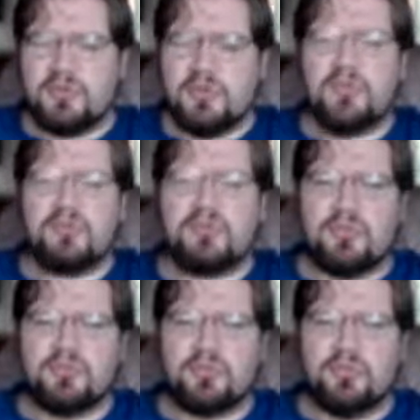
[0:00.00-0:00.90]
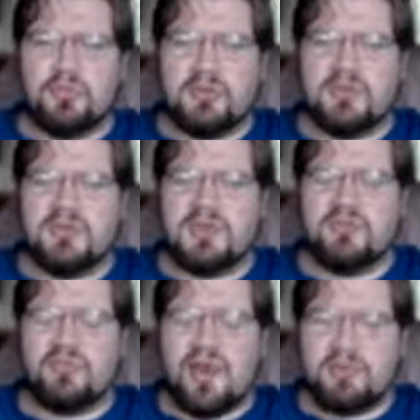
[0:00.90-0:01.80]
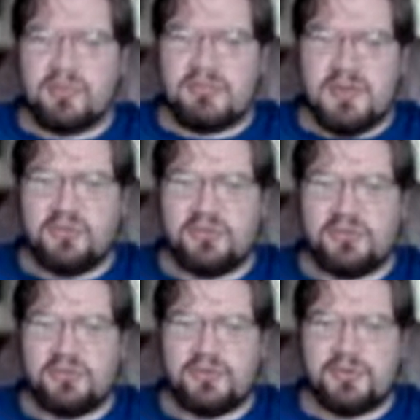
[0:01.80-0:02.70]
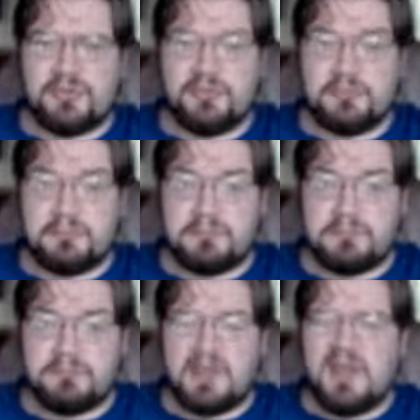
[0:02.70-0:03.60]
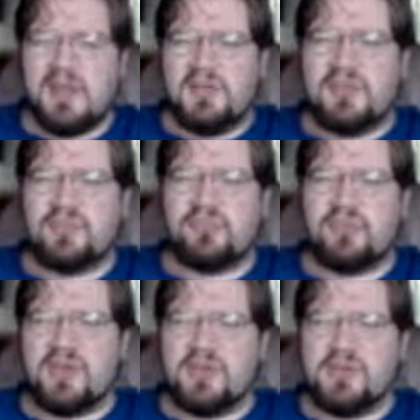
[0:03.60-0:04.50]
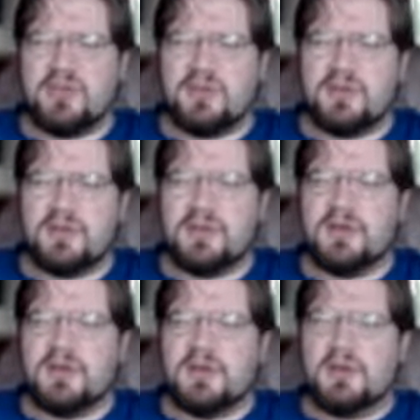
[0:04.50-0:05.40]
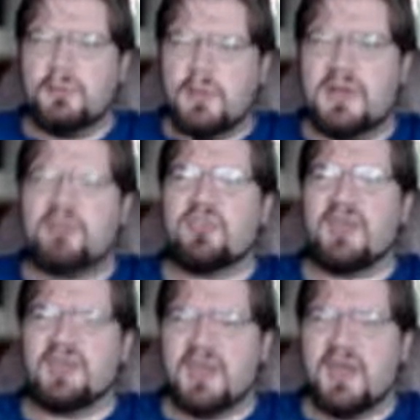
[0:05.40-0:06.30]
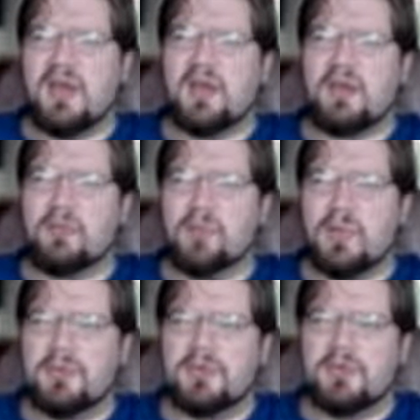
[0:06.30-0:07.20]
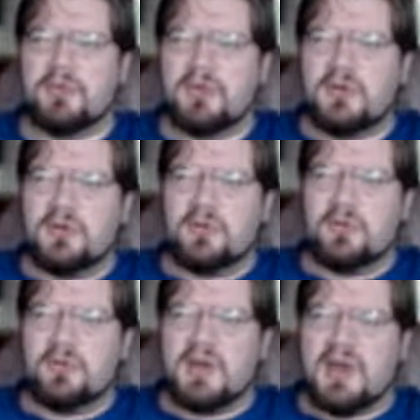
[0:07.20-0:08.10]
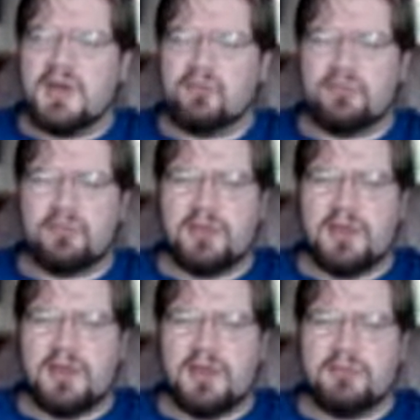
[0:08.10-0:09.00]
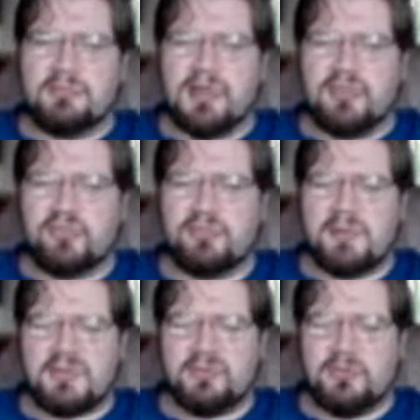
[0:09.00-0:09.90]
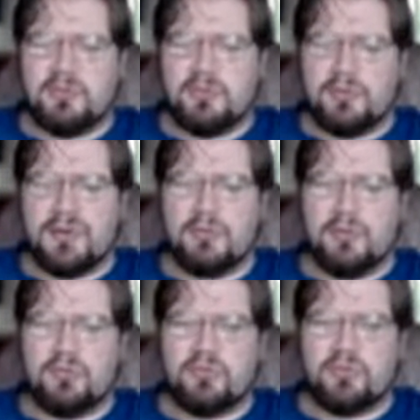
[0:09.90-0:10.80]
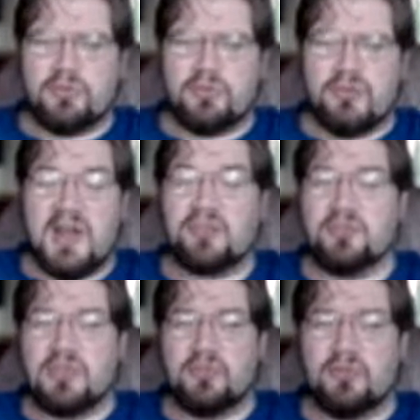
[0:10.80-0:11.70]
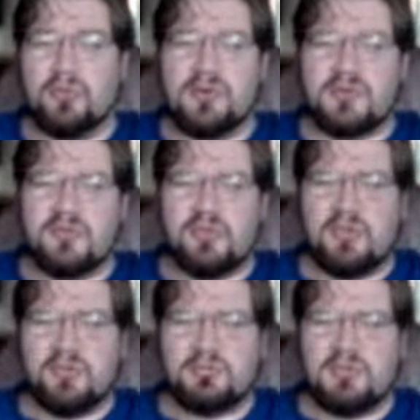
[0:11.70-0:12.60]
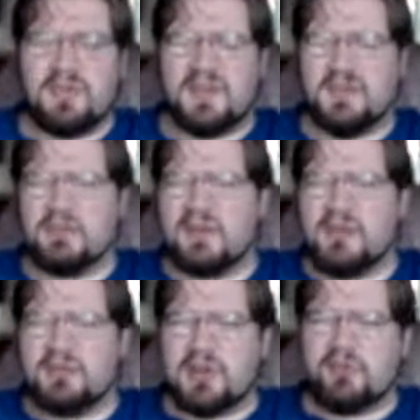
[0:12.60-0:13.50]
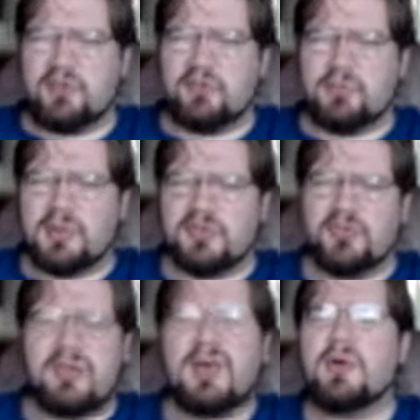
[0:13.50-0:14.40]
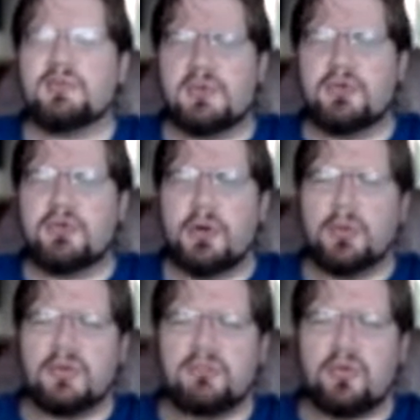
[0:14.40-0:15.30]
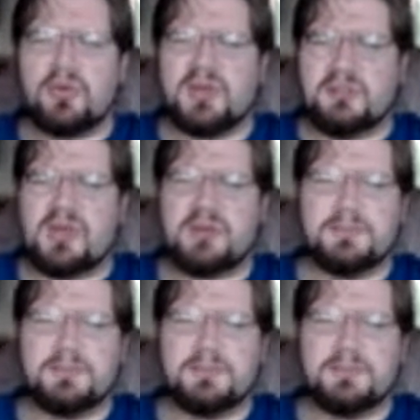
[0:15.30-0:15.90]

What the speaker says: social environment that said, we take care of women who have unexpected or unwanted or accidental pregnancies. Not that you can really have an accidental pregnancy, however you know what I'm talking about.